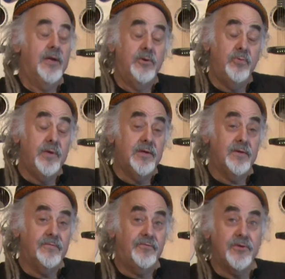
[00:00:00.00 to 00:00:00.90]
a reel,
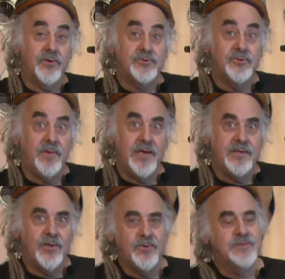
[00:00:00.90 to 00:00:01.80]
for those who
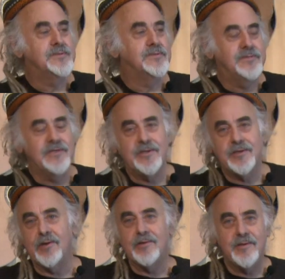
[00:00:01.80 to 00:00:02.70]
might know, is in
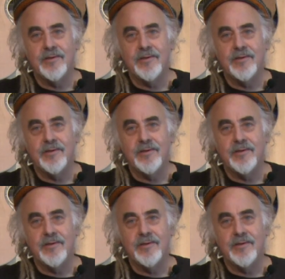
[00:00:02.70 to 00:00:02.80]
that